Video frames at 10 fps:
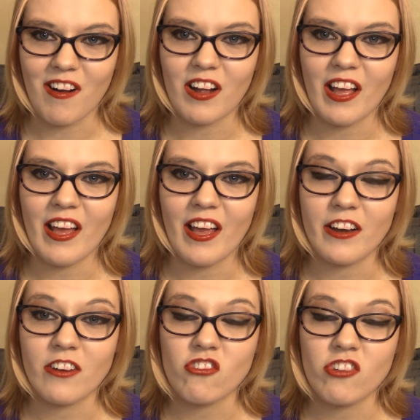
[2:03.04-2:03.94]

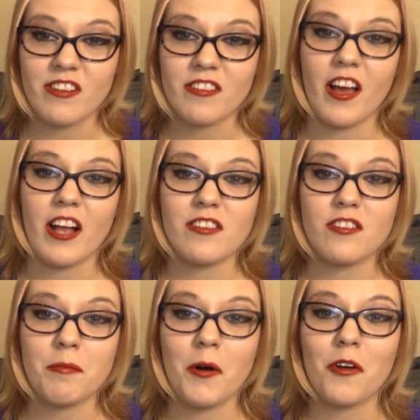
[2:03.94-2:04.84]
and she decides
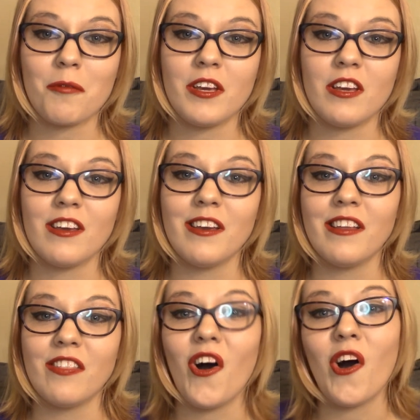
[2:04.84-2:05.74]
to poke me
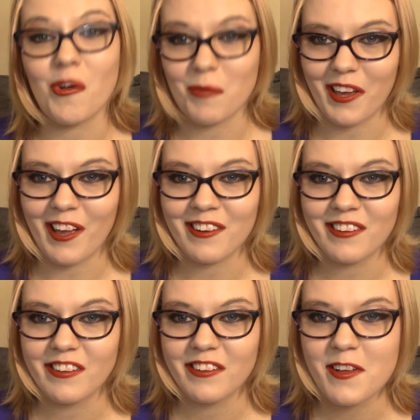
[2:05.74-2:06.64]
in the arm again.
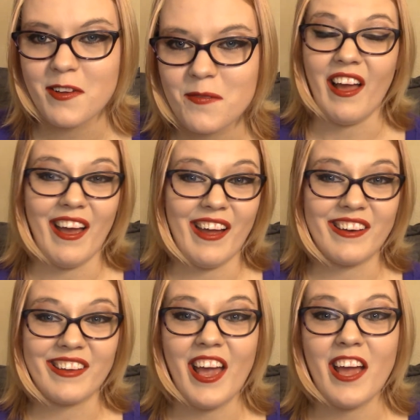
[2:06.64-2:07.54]
And
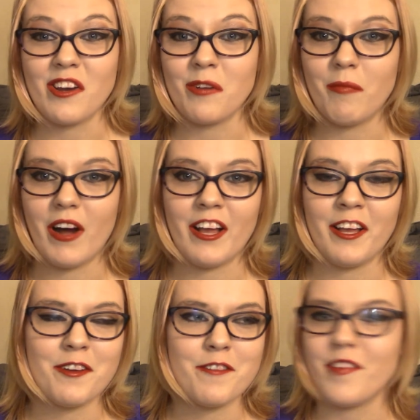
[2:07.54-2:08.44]
again,
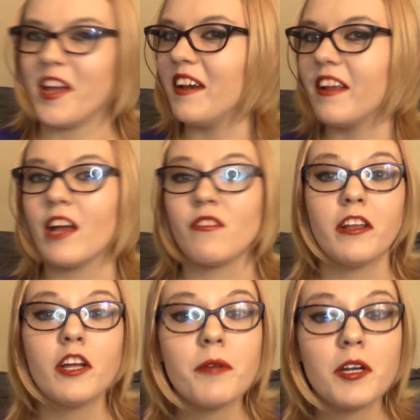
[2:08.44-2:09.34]
my vein gave a
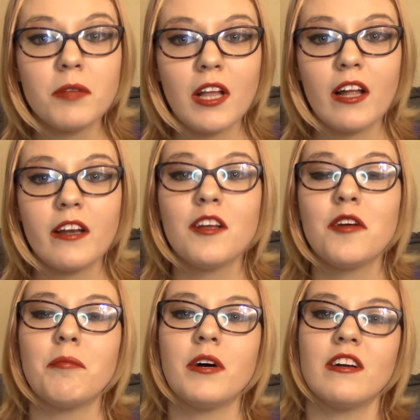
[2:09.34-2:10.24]
little bit of blood,
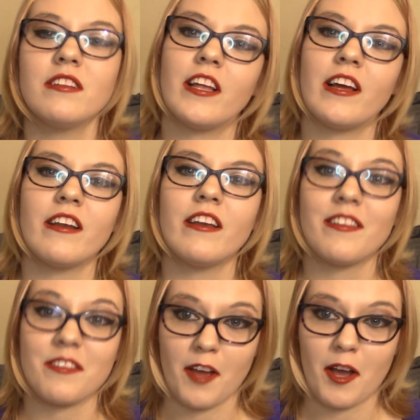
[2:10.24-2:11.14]
but then
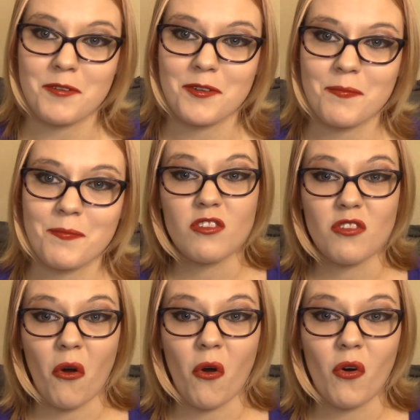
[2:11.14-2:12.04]
it stopped.
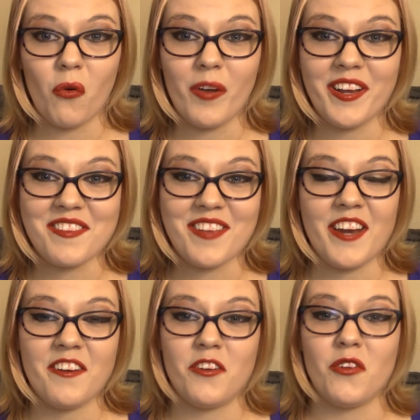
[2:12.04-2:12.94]
So we
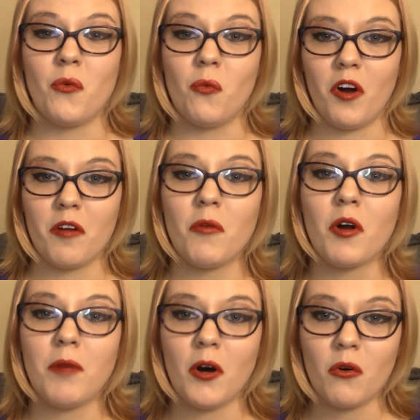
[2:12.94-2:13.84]
decided to do one
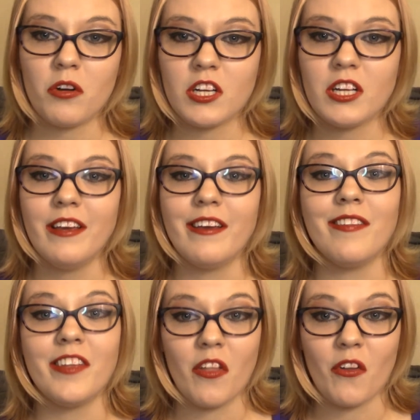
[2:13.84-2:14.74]
more poke in
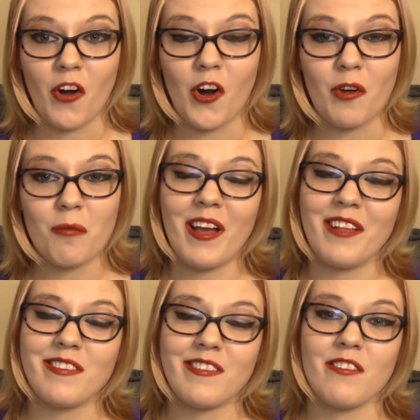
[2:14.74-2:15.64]
the other arm
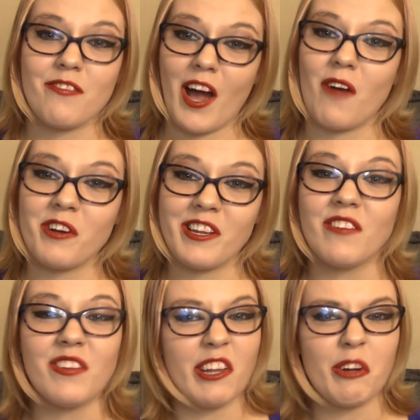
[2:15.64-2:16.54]
and see if that would
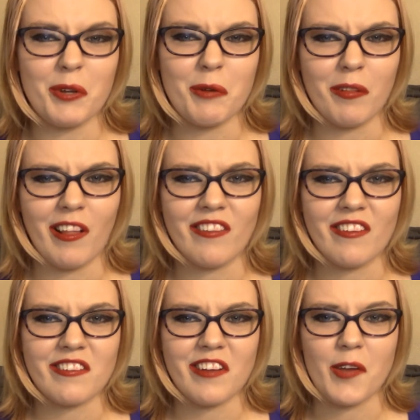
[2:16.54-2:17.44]
give a little bit of blood
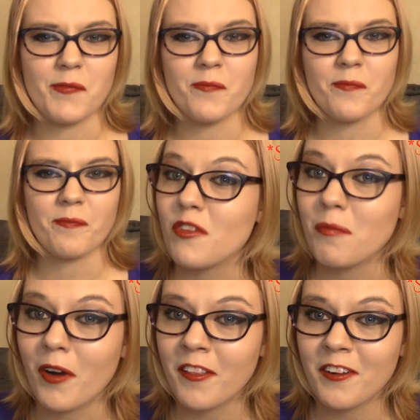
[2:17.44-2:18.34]
this time.
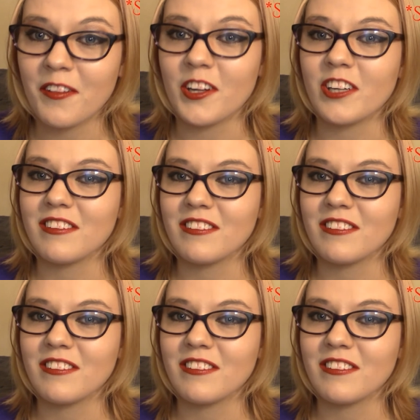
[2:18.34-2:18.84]
Spoiler alert,